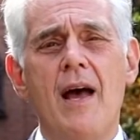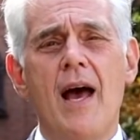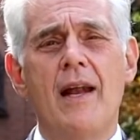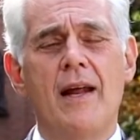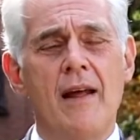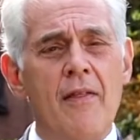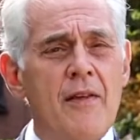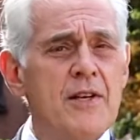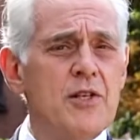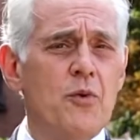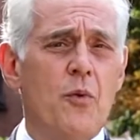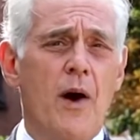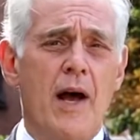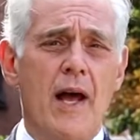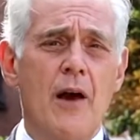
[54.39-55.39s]
And in this
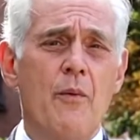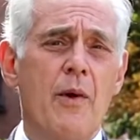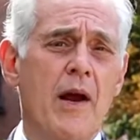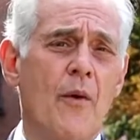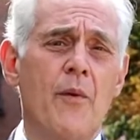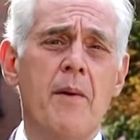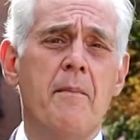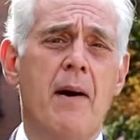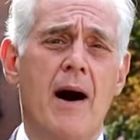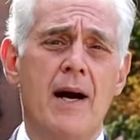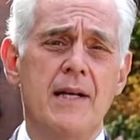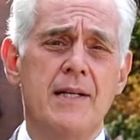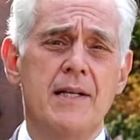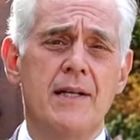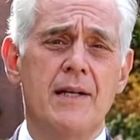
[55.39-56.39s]
way, we are
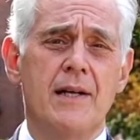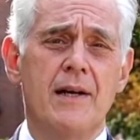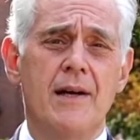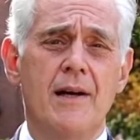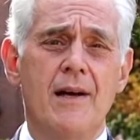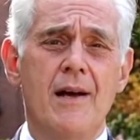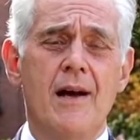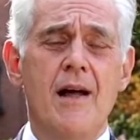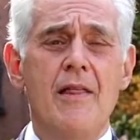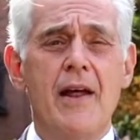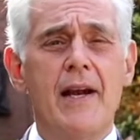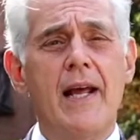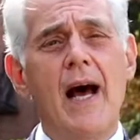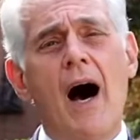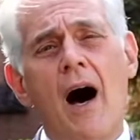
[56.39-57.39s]
reminded
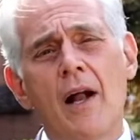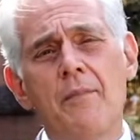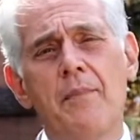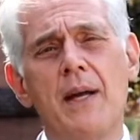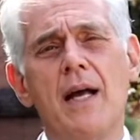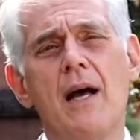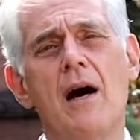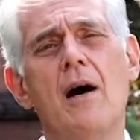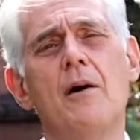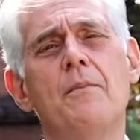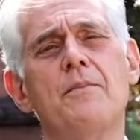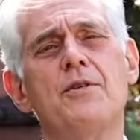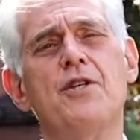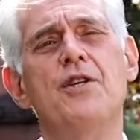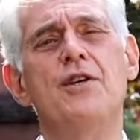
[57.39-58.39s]
that God
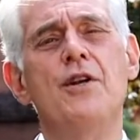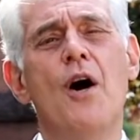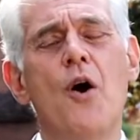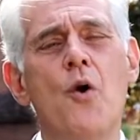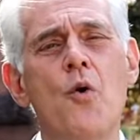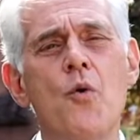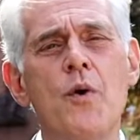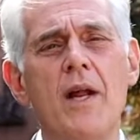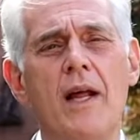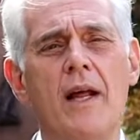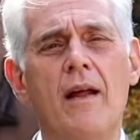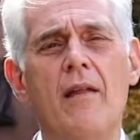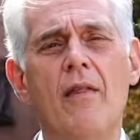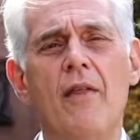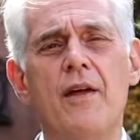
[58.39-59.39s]
becomes known
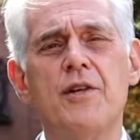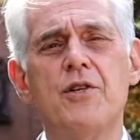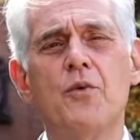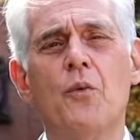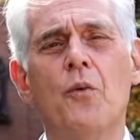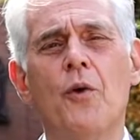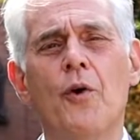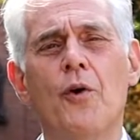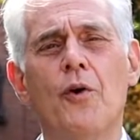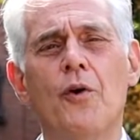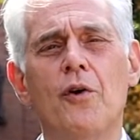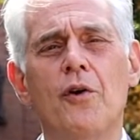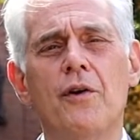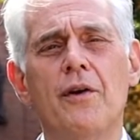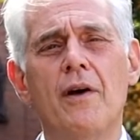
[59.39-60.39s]
in this
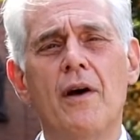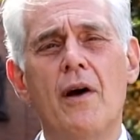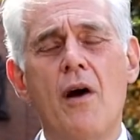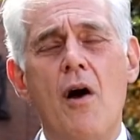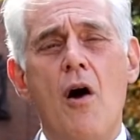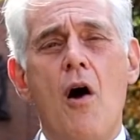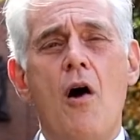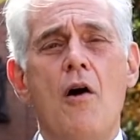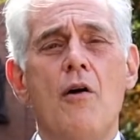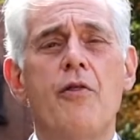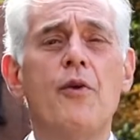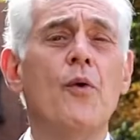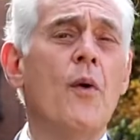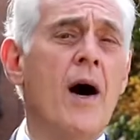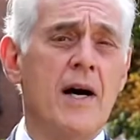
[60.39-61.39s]
world
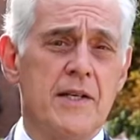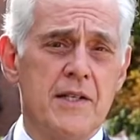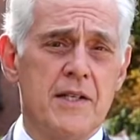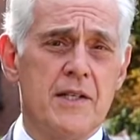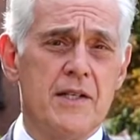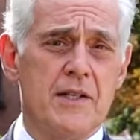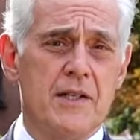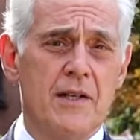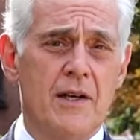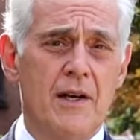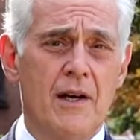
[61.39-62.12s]
through us.